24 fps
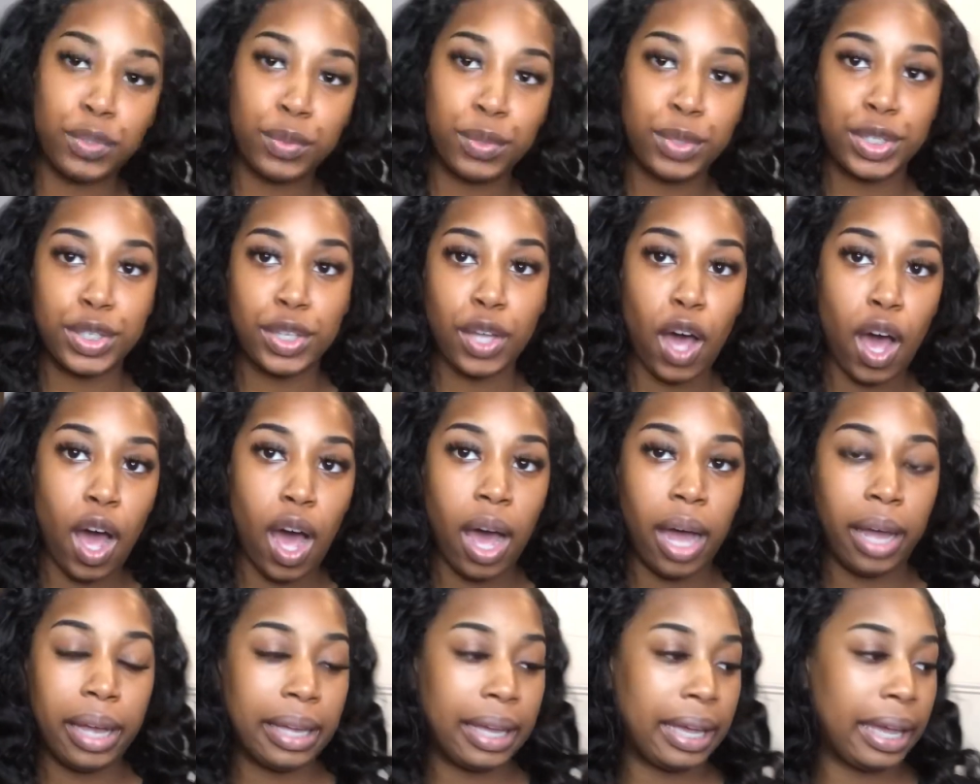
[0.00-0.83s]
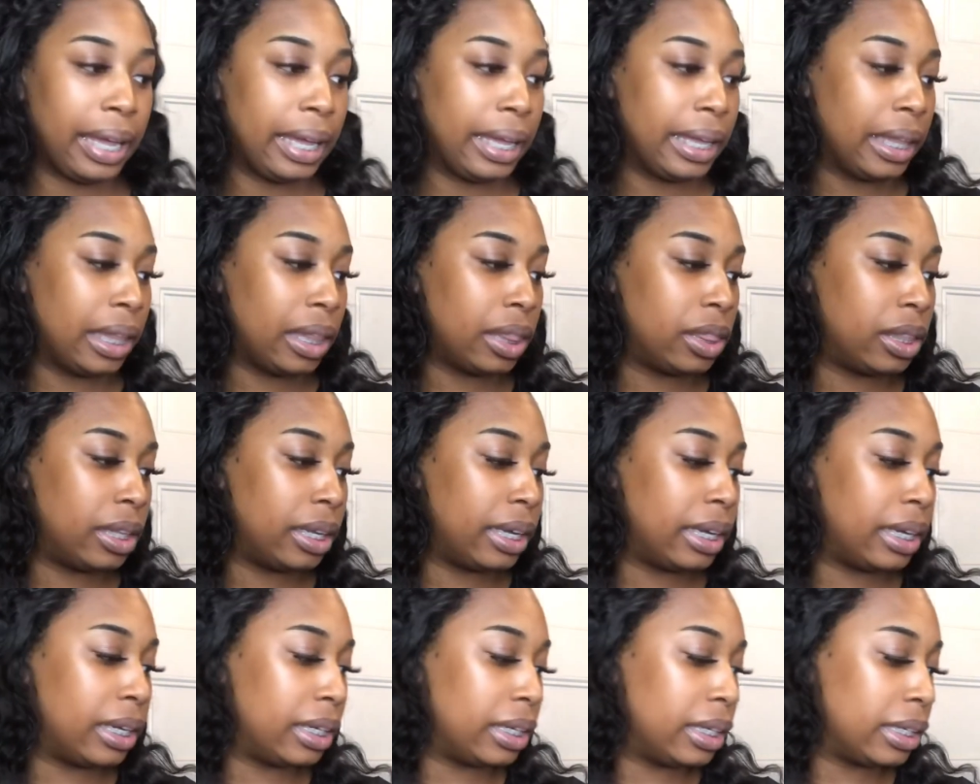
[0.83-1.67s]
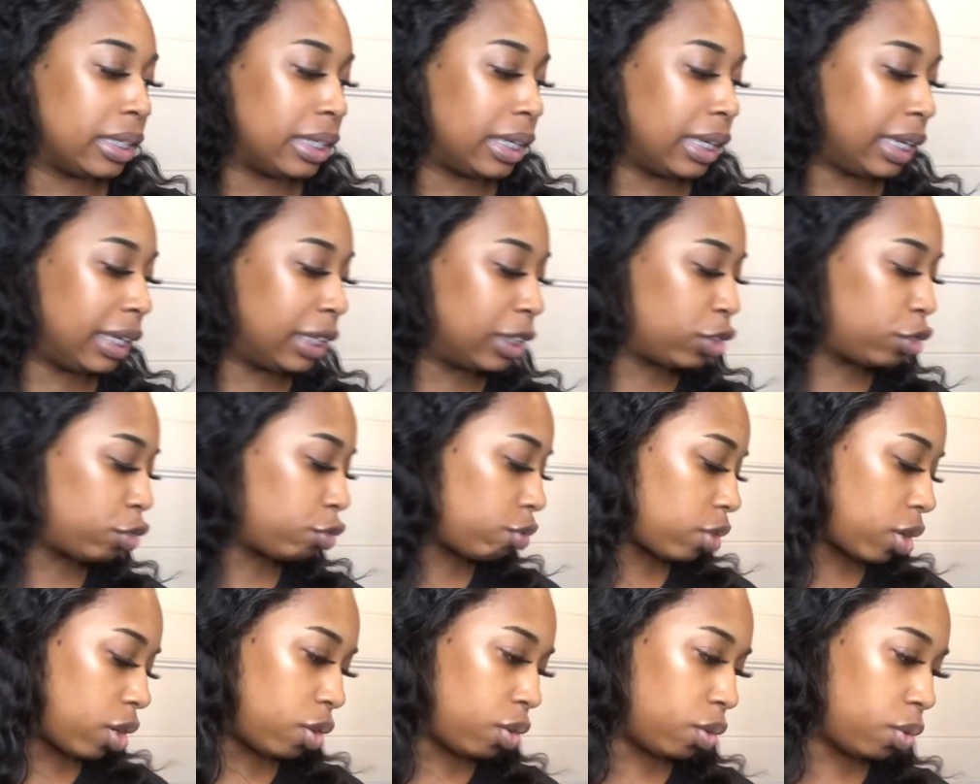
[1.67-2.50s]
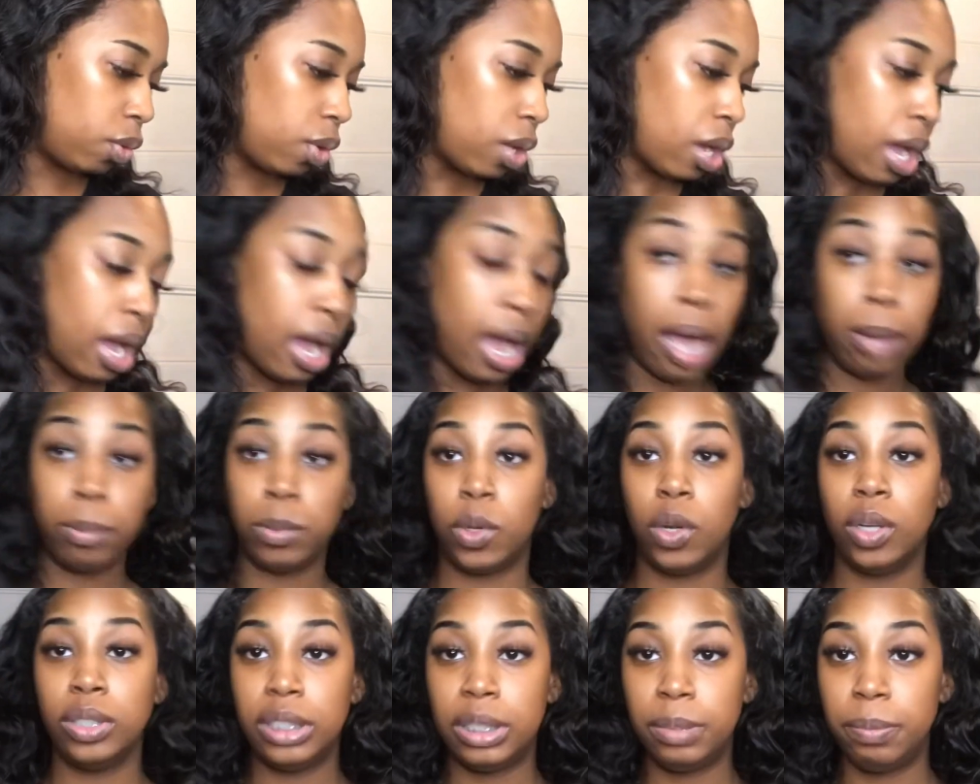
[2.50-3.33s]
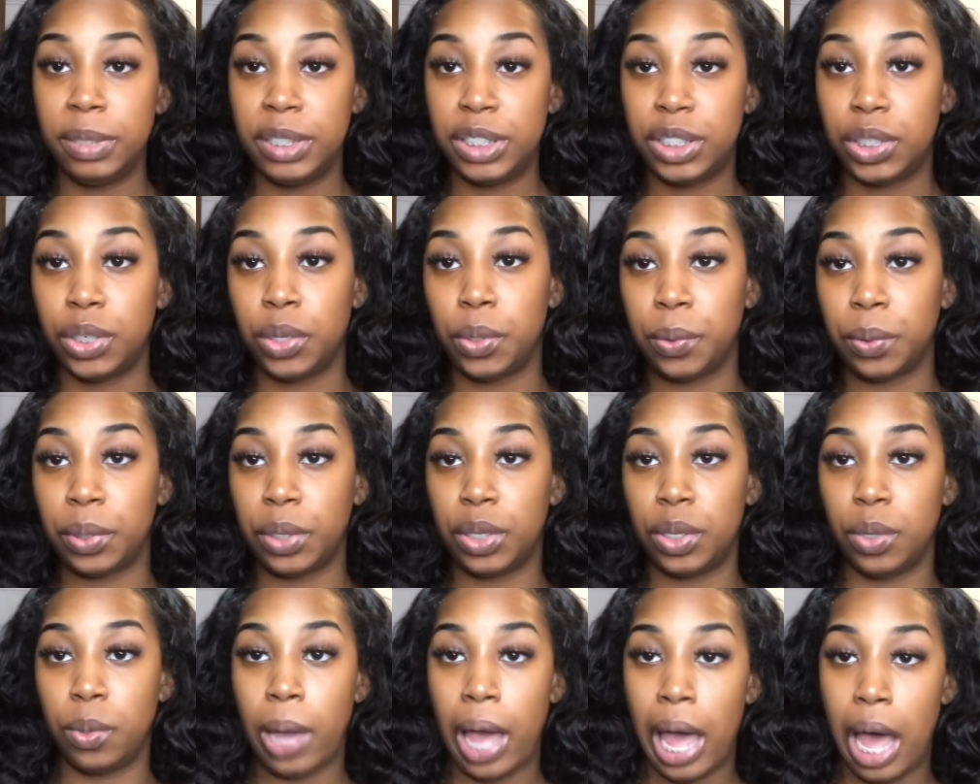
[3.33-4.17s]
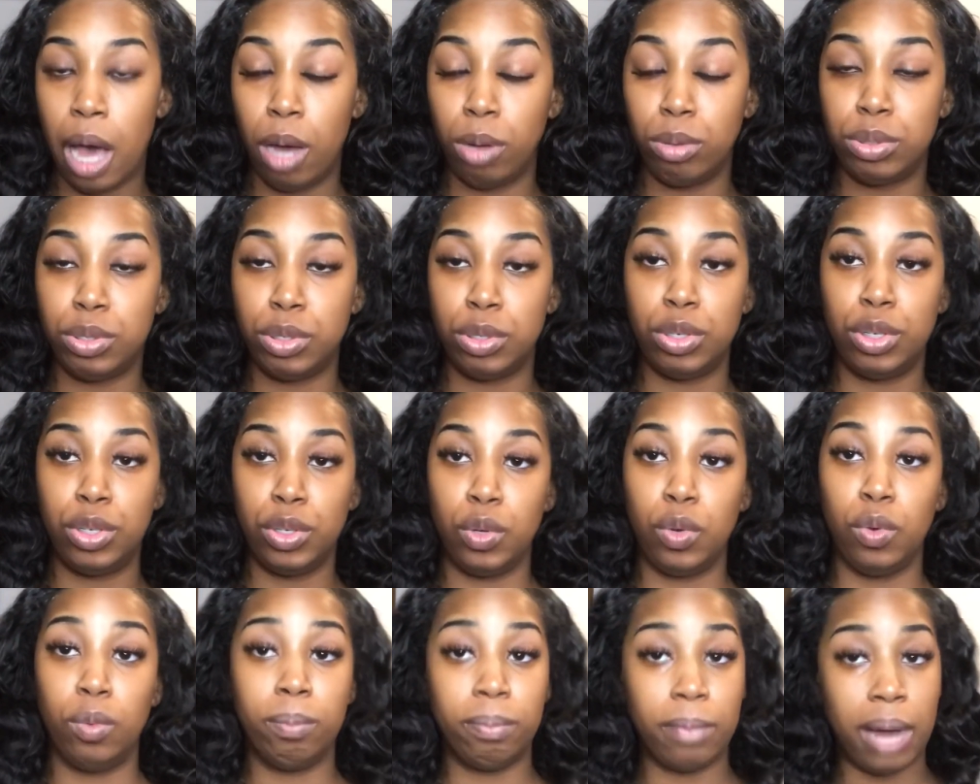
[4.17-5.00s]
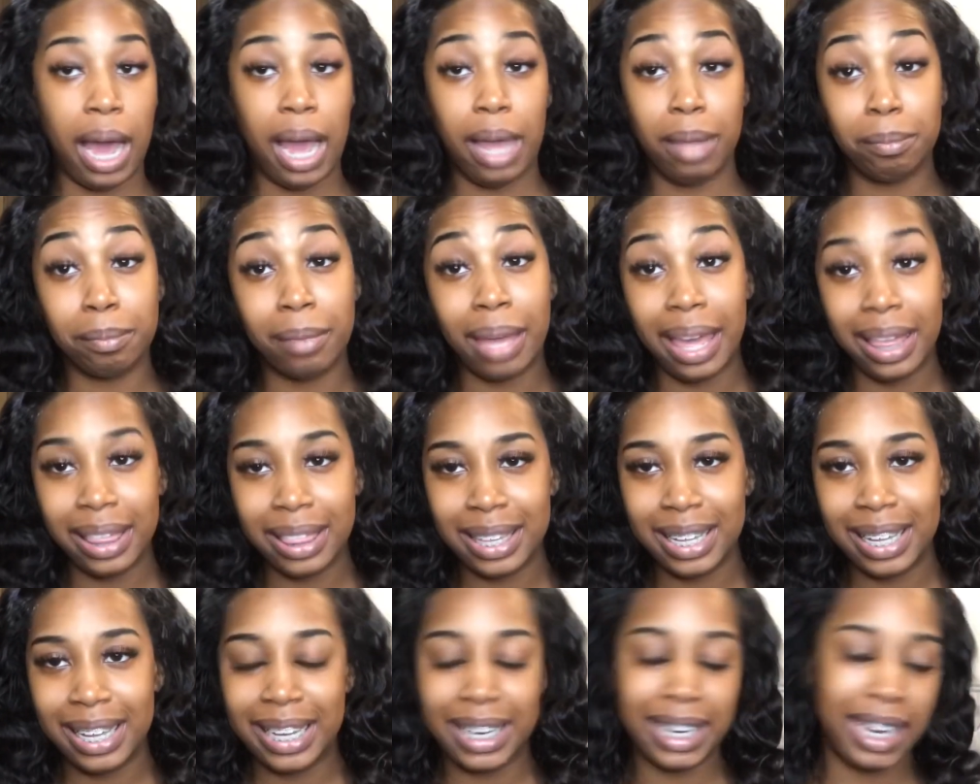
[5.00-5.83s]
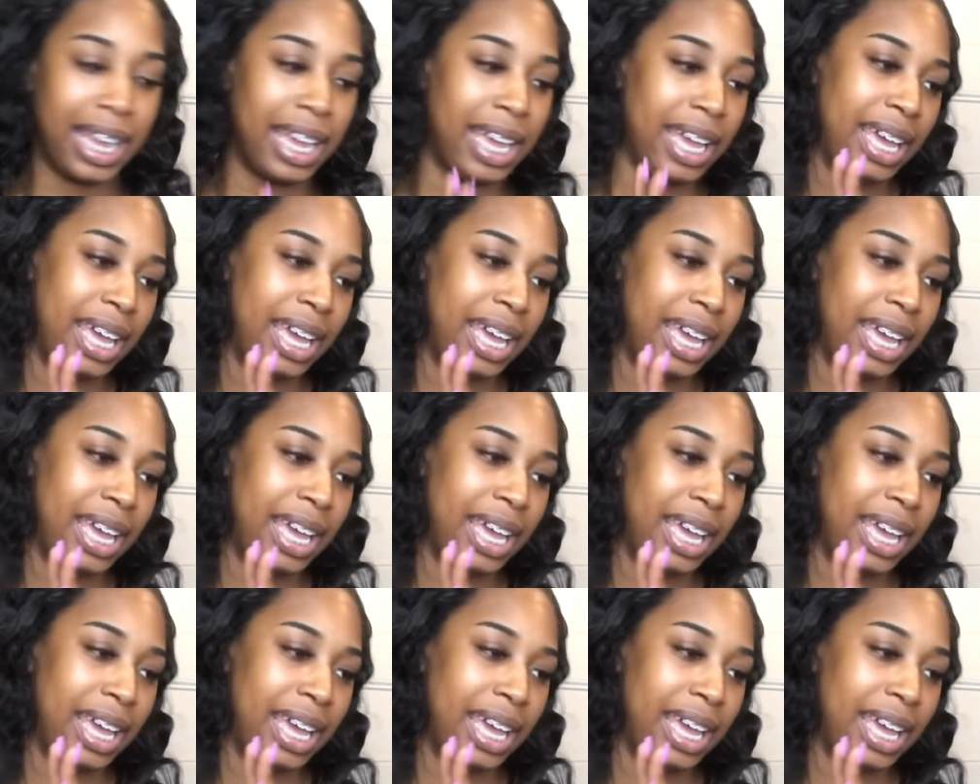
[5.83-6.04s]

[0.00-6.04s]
you saw in the intro, I'm going to be showing you how to do my method.